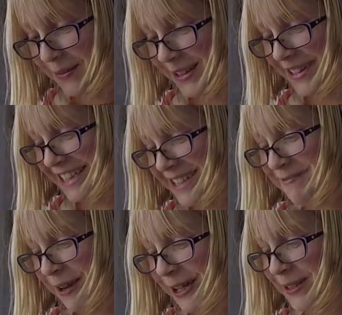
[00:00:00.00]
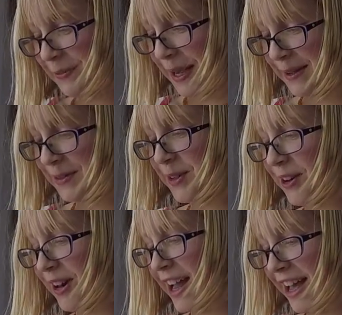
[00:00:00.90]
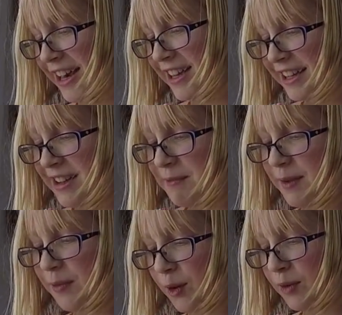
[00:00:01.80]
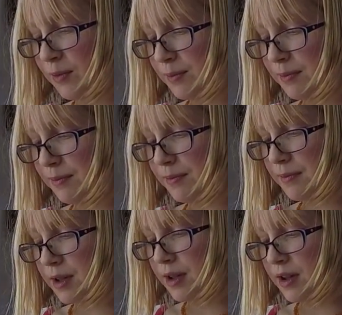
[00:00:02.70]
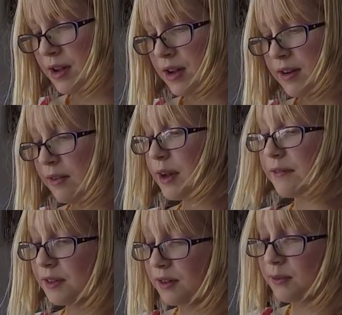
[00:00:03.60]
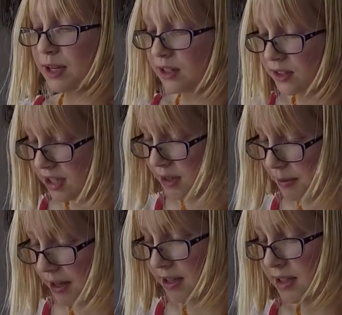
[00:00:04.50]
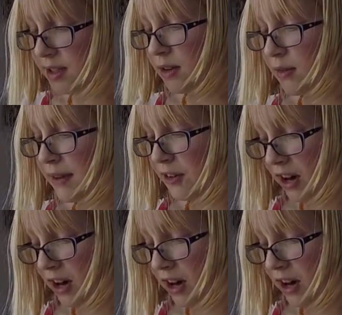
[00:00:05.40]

When you see the bus, wave your head before if you when you see the bus, wave